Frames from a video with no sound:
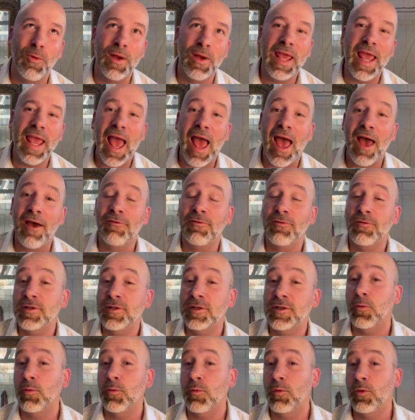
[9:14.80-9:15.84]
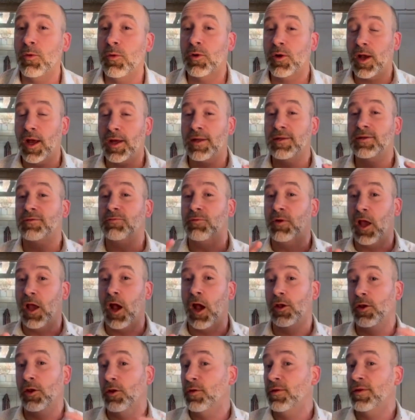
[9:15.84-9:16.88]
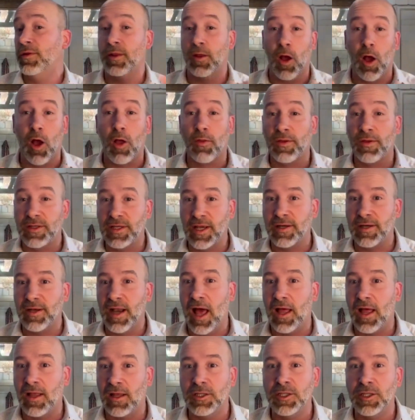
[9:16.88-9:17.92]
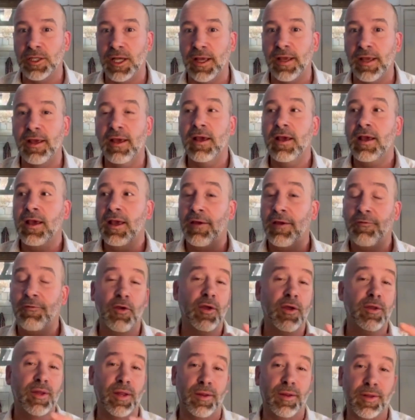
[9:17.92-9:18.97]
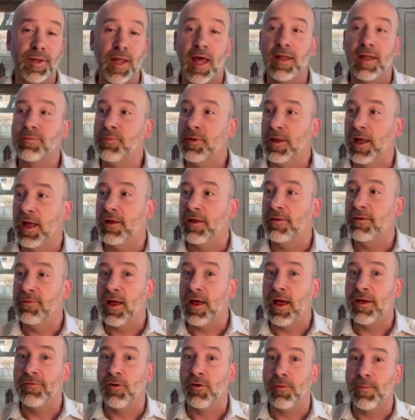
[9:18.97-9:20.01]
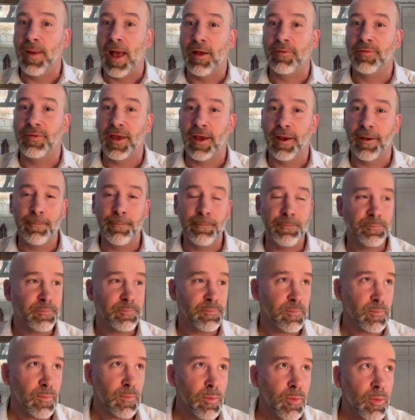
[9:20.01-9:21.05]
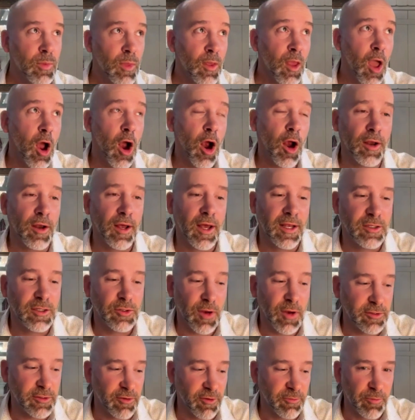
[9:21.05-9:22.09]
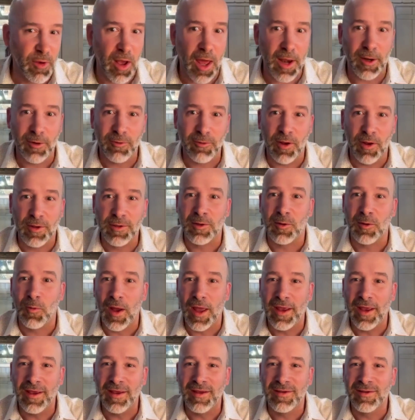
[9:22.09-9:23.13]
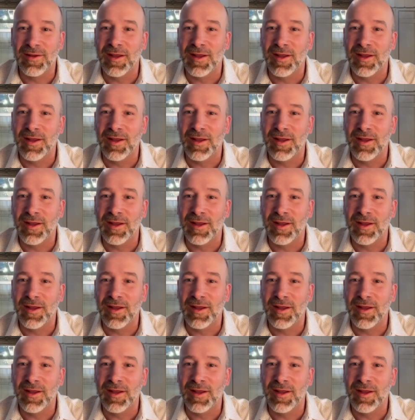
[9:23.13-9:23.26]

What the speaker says: we have so because we are using all the technology. If there is a SaaS platform out there, our director of product, Russell Waite,